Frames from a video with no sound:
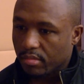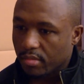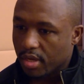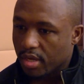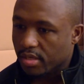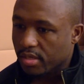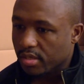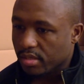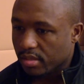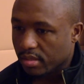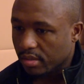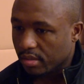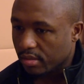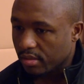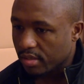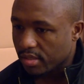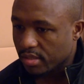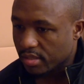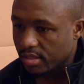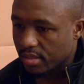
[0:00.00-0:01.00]
it just uh,
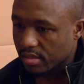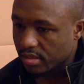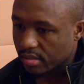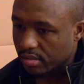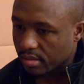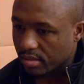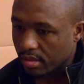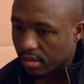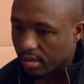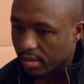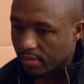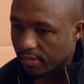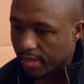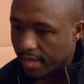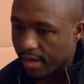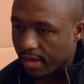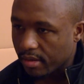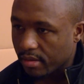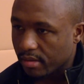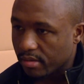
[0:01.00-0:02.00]
it's just uh,
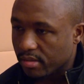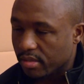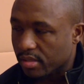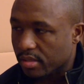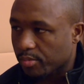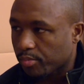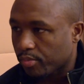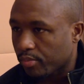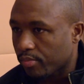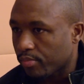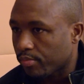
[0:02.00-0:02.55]
that and just